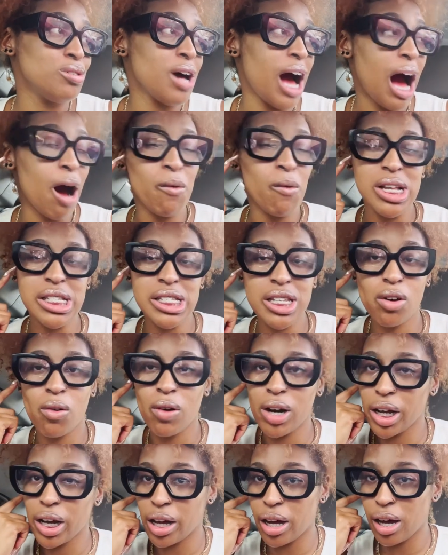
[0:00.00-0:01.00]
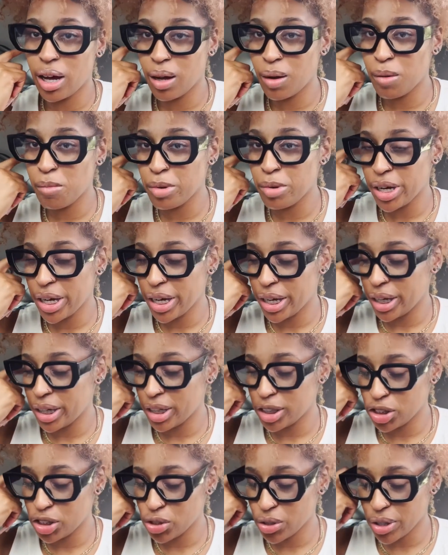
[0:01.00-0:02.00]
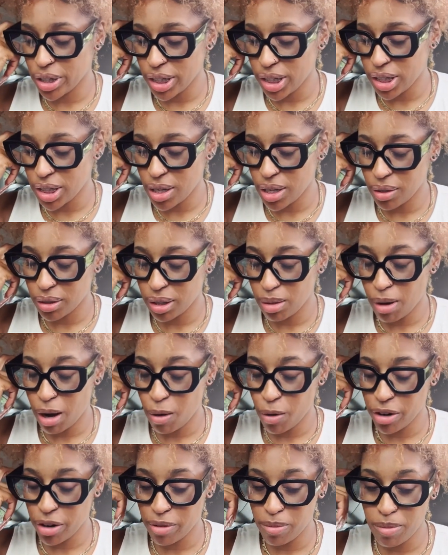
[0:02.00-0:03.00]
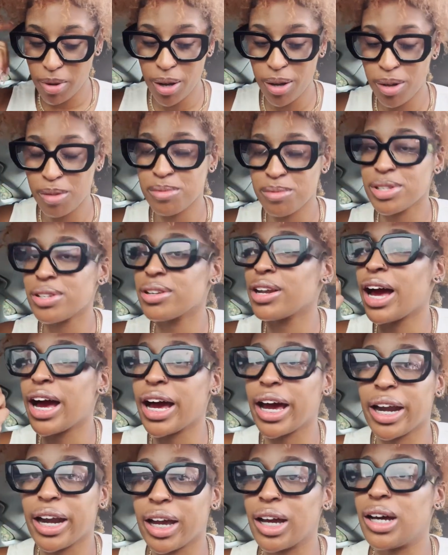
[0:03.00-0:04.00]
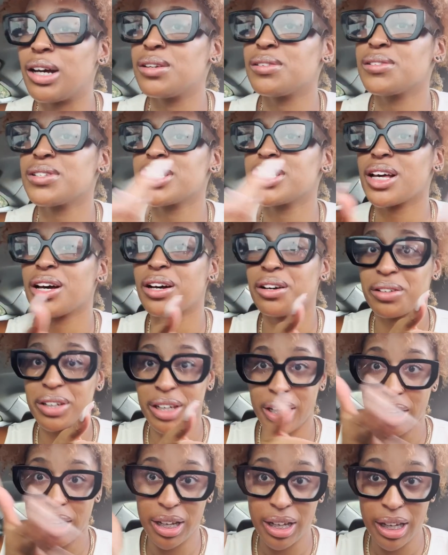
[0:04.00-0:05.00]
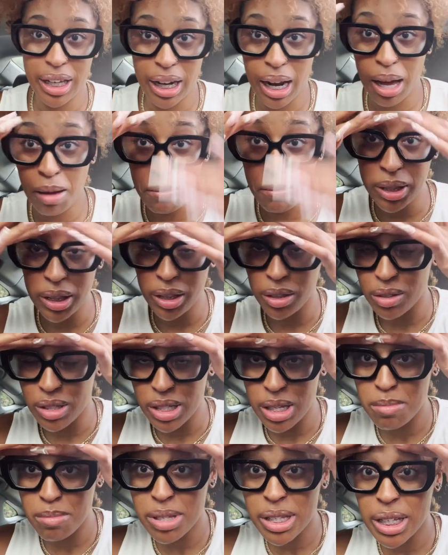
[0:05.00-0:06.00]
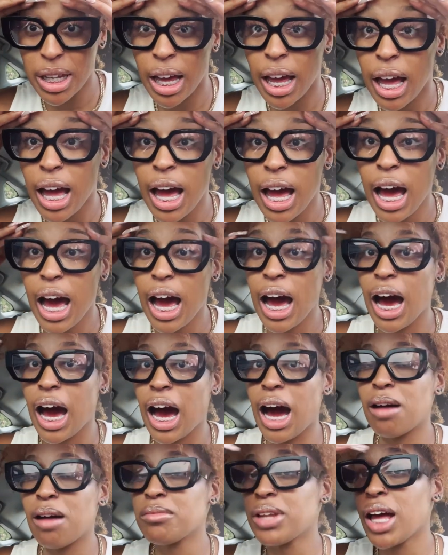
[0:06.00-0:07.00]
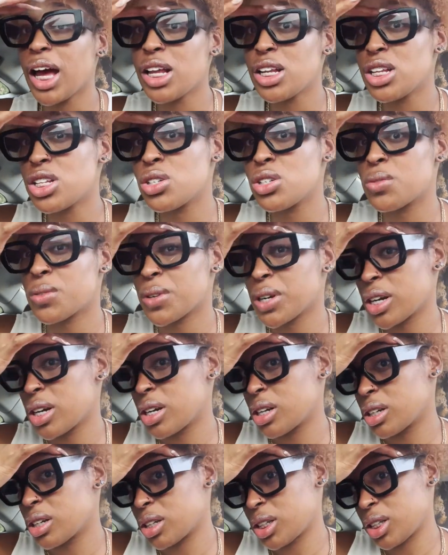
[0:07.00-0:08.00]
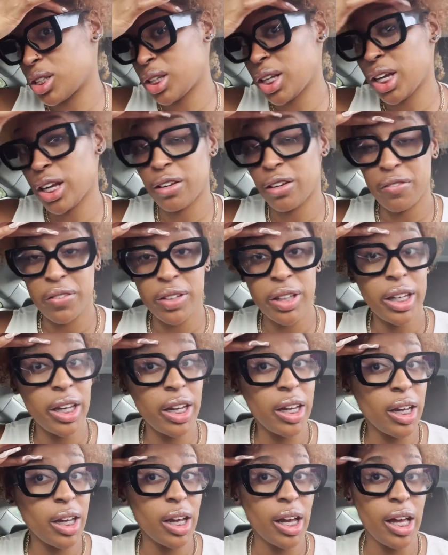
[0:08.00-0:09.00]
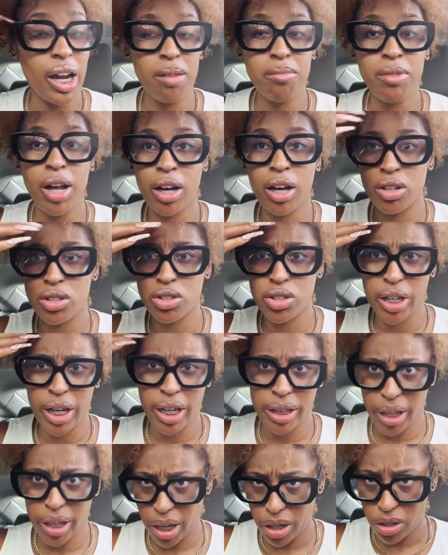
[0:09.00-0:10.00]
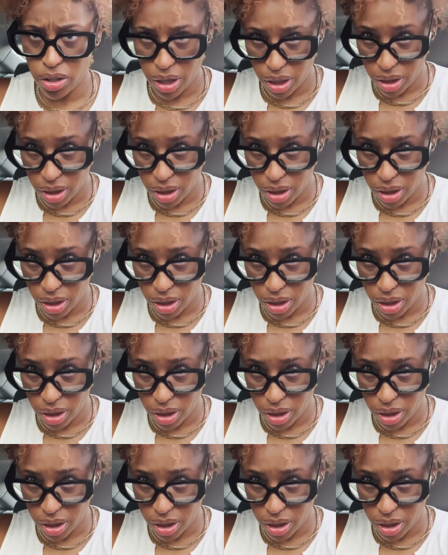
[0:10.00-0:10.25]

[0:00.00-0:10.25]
I wasn't gonna go, but Jordyn told them I work from home, so now I gotta go. So yeah, and I'm a little tipsy. I'm not drunk, thankfully, and I'm not gonna drink at the address.